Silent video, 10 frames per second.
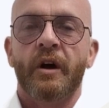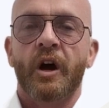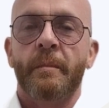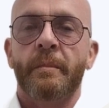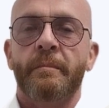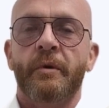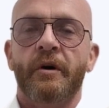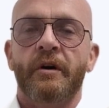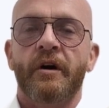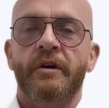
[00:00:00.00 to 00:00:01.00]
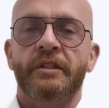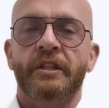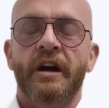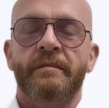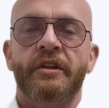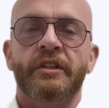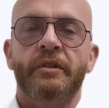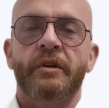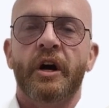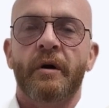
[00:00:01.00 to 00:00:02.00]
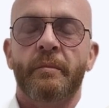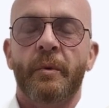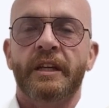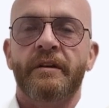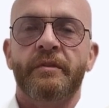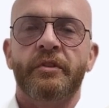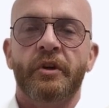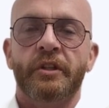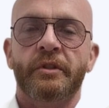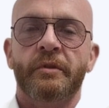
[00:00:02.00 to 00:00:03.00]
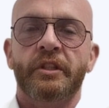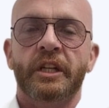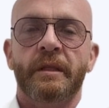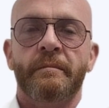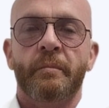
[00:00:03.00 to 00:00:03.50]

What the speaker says: Open book, costs covered as you go. Great if you trust your team.